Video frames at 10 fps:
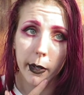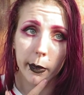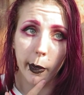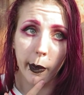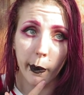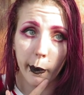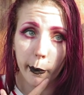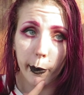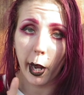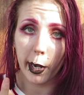So
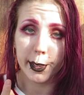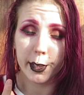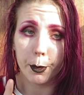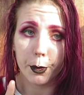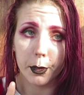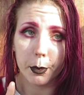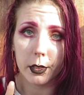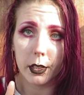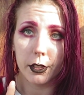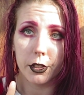we kind of skipped
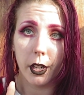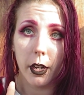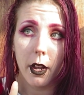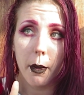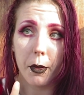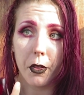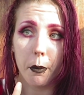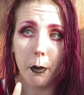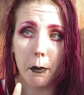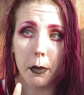Christmas last year, but there
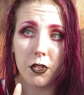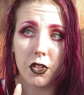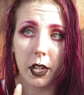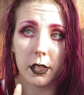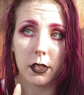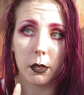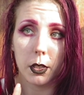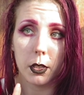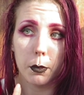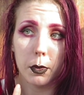might be a chance that
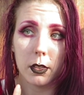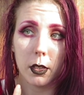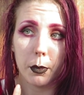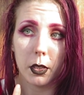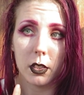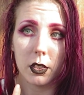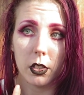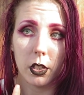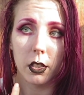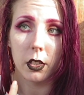we could be skipping this
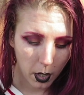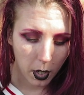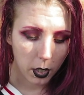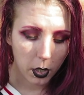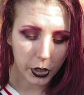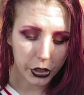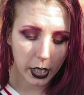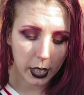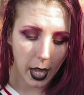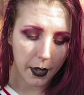year.
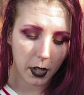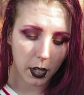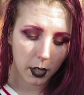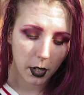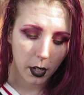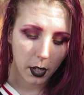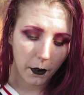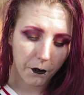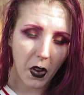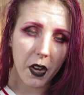Question 11,
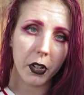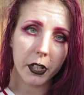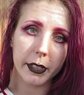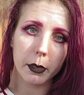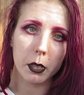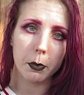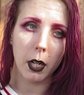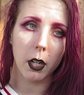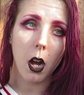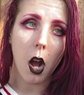favorite Christmas
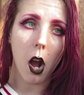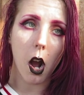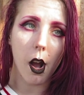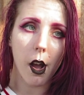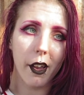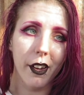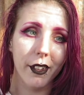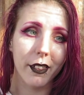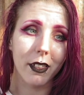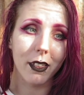smell. I
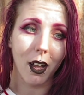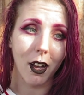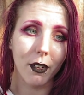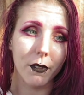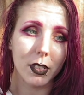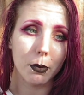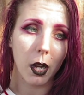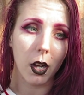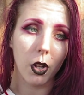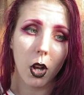love the
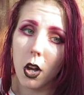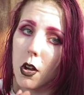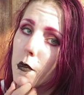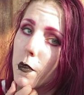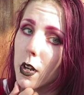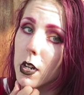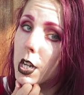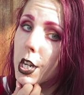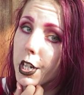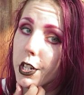smell of
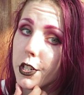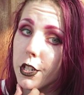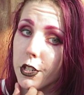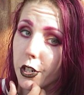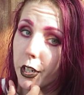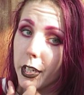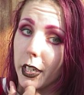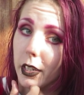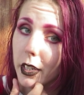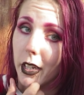cooked
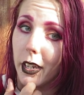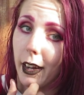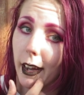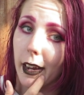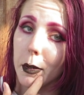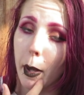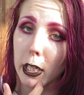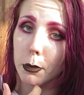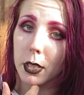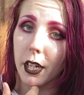turkey and
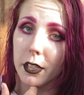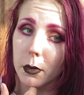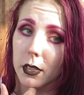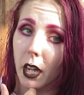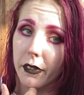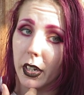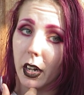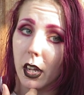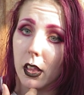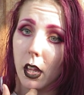mashed potatoes with
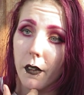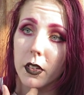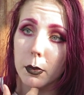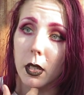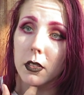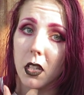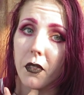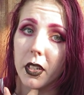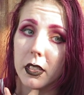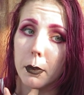stuffing. I love the smell of
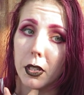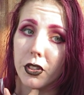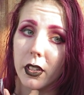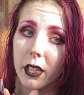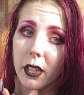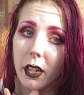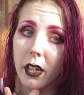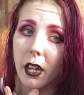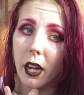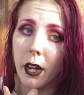stuffing especially.
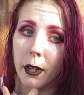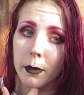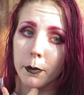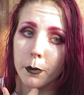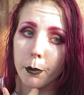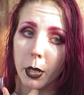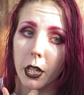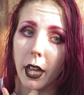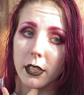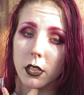But a
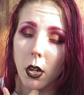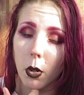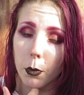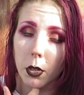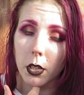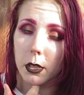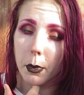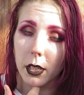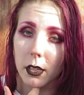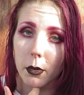nice home-cooked
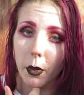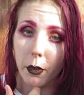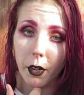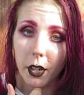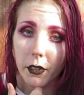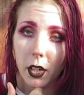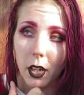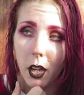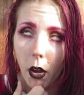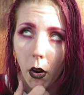meal with
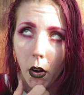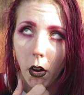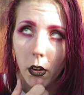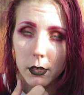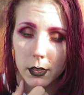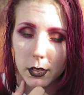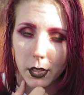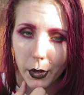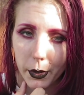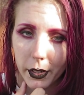gravy,
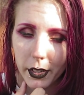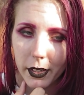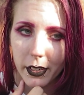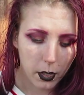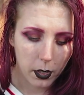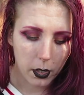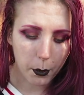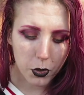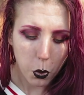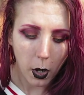so good.
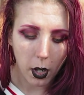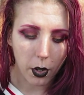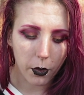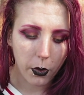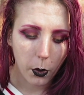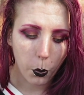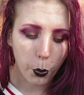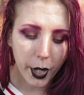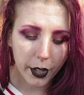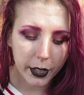Number 12,
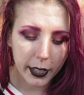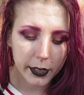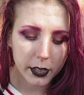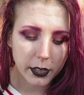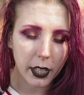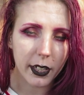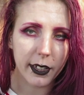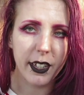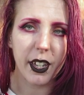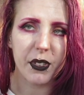weirdest
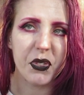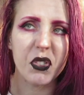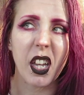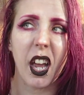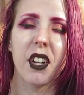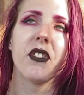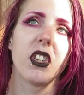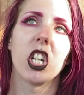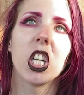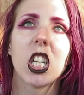gift
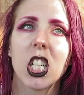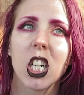ever.